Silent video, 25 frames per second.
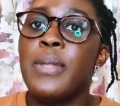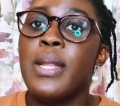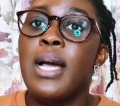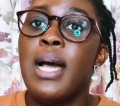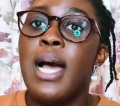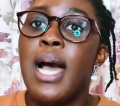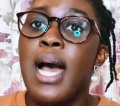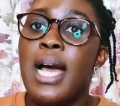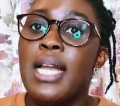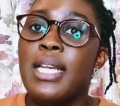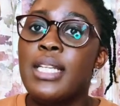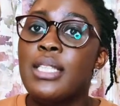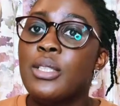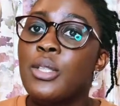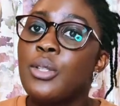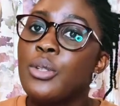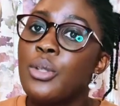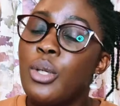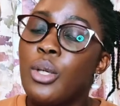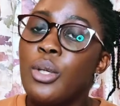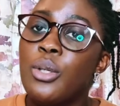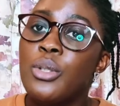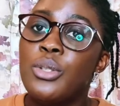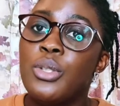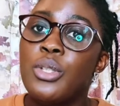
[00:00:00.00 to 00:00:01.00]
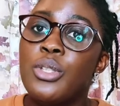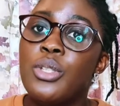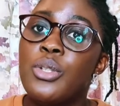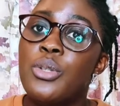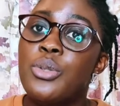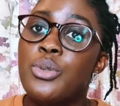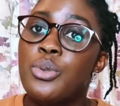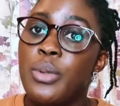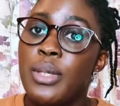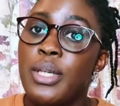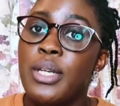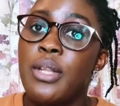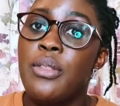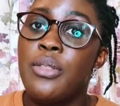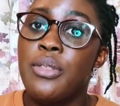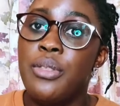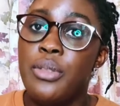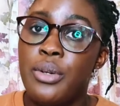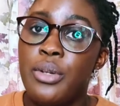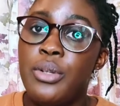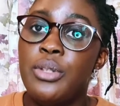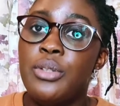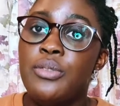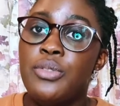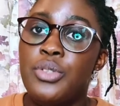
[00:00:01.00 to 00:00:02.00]
and it's going to close on the
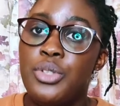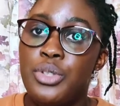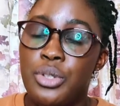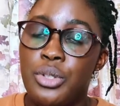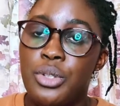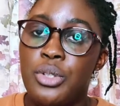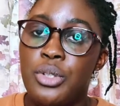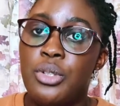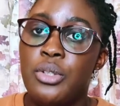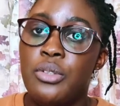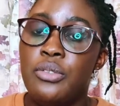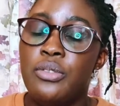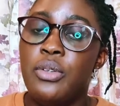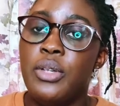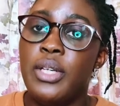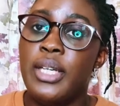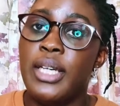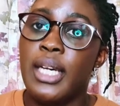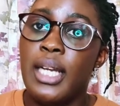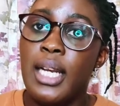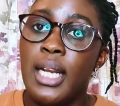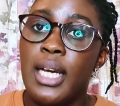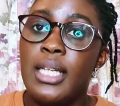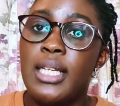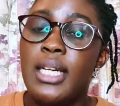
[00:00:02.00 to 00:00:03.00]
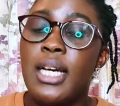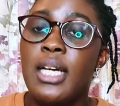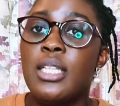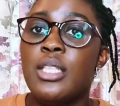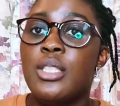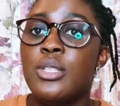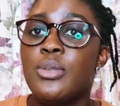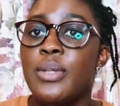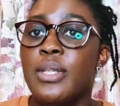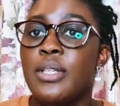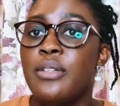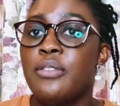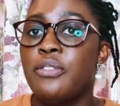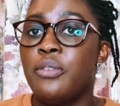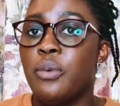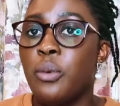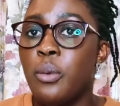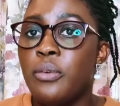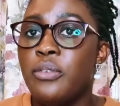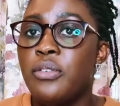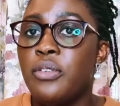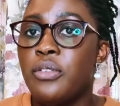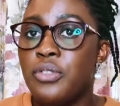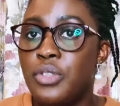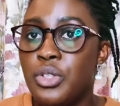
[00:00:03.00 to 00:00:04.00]
23rd of June for England and the
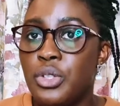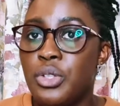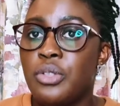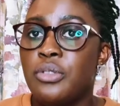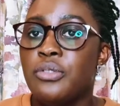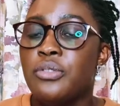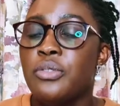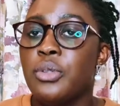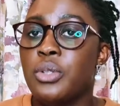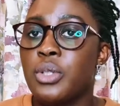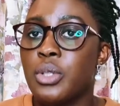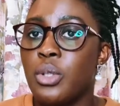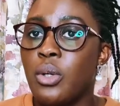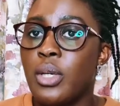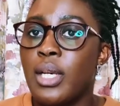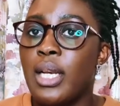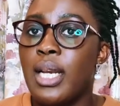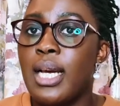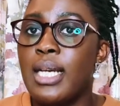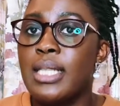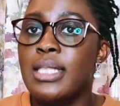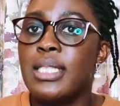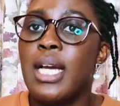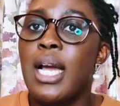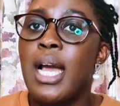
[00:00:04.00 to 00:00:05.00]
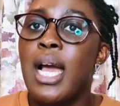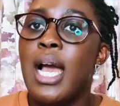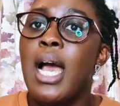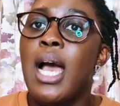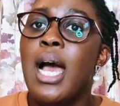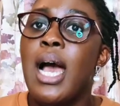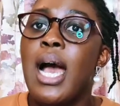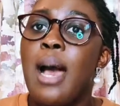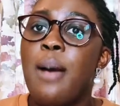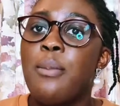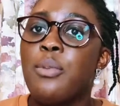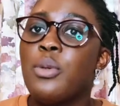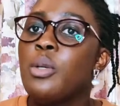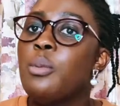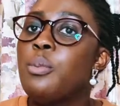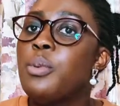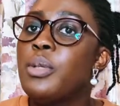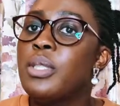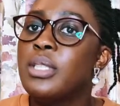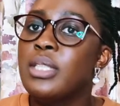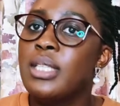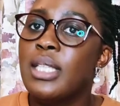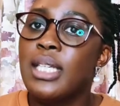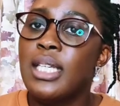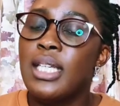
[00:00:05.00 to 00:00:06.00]
24th of June for Scotland. I'm going to
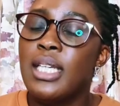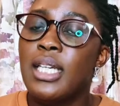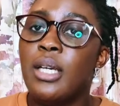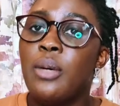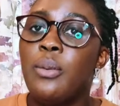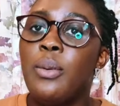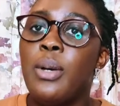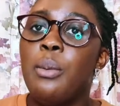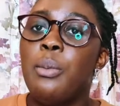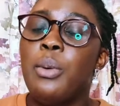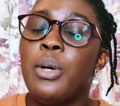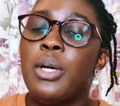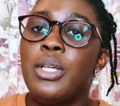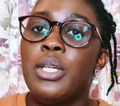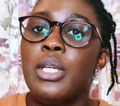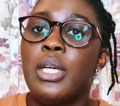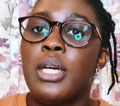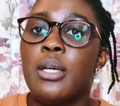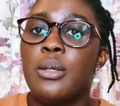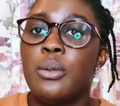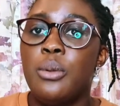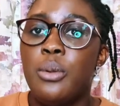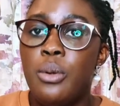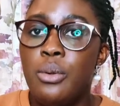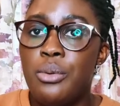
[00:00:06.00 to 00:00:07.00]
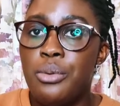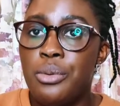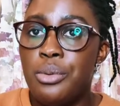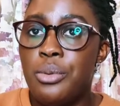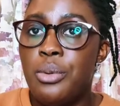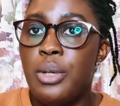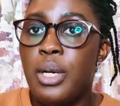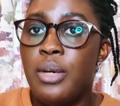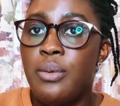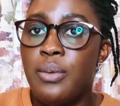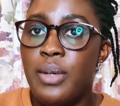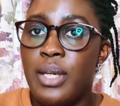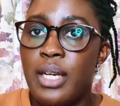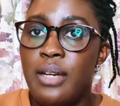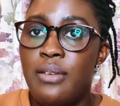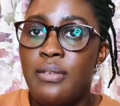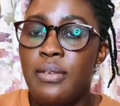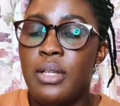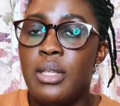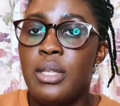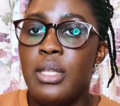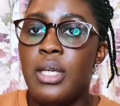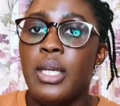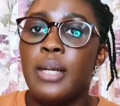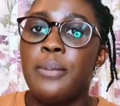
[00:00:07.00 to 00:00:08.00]
post a link whereby you can go through and read
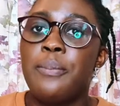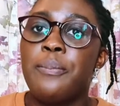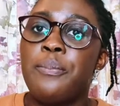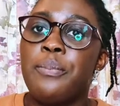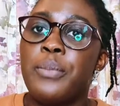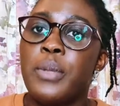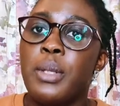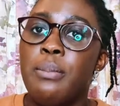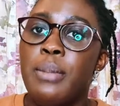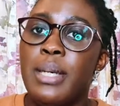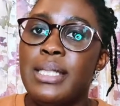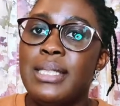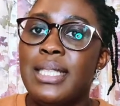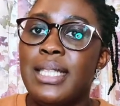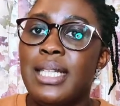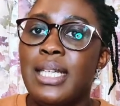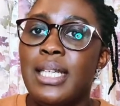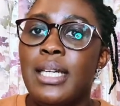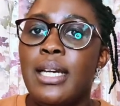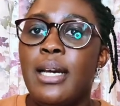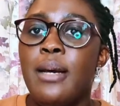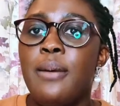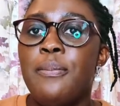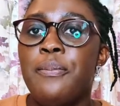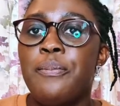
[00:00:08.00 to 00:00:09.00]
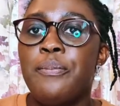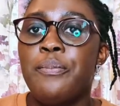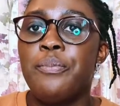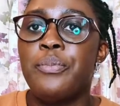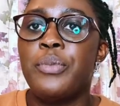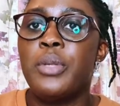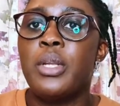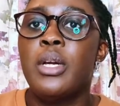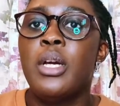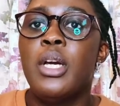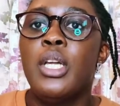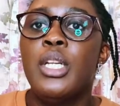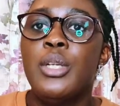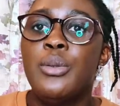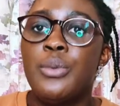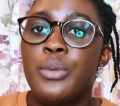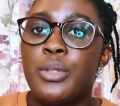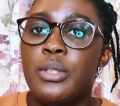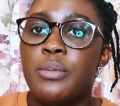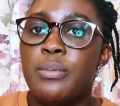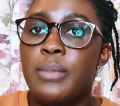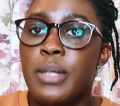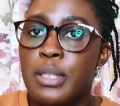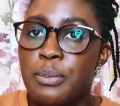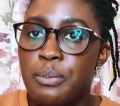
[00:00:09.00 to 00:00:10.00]
everything. Basically, the
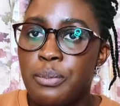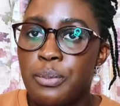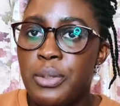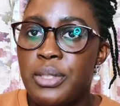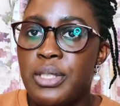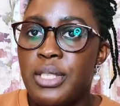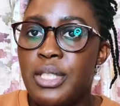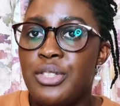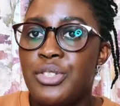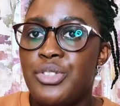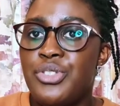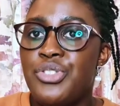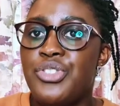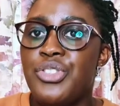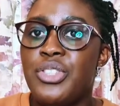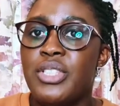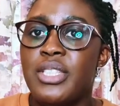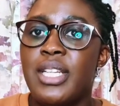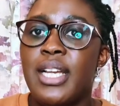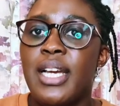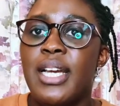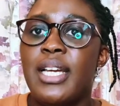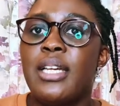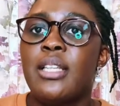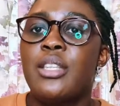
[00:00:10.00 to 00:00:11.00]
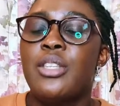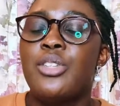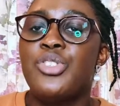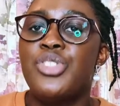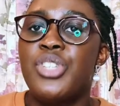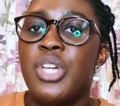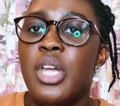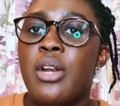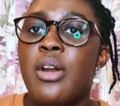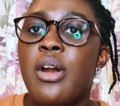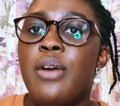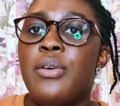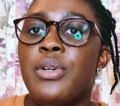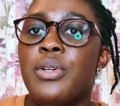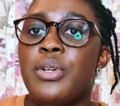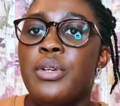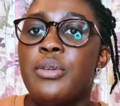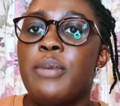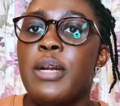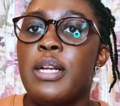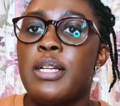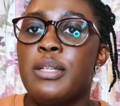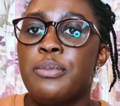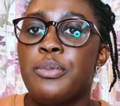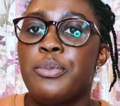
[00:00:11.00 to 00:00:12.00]
recruitment process is just like the general
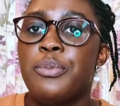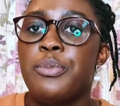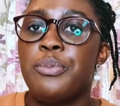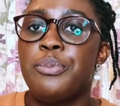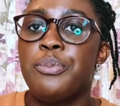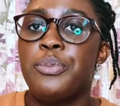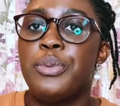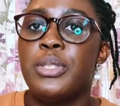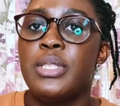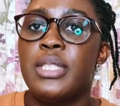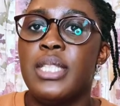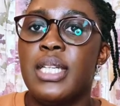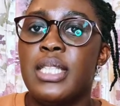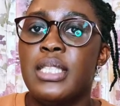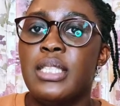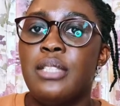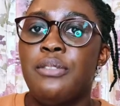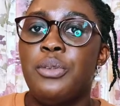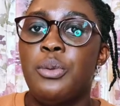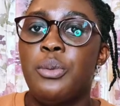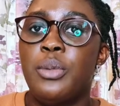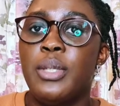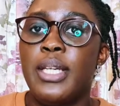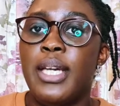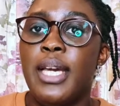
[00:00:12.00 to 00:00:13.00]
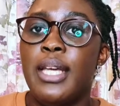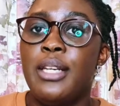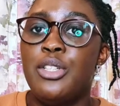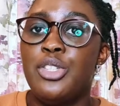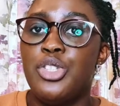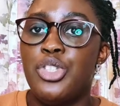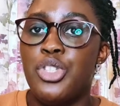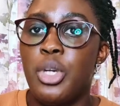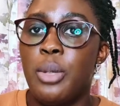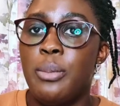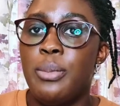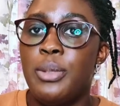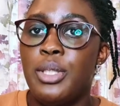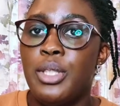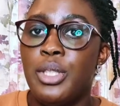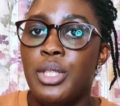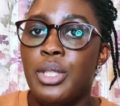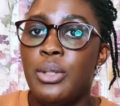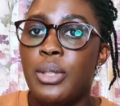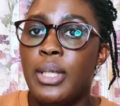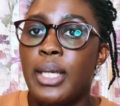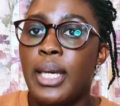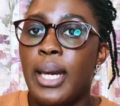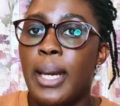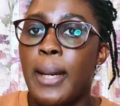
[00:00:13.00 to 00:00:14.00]
recruitment process if you want to get a job in the
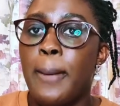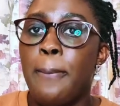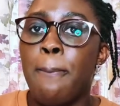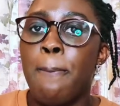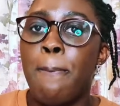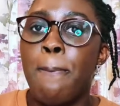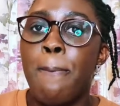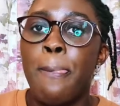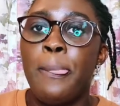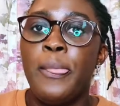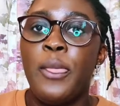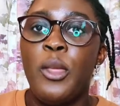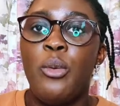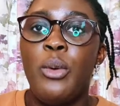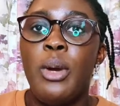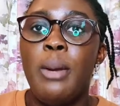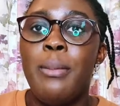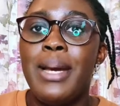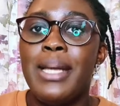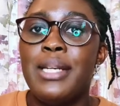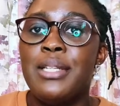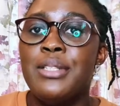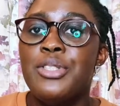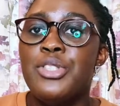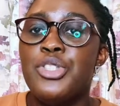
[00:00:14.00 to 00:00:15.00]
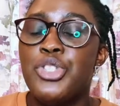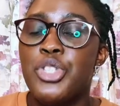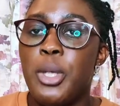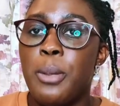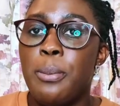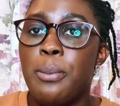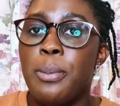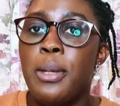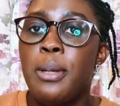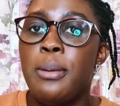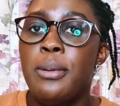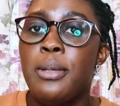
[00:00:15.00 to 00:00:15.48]
UK, whereby there's a job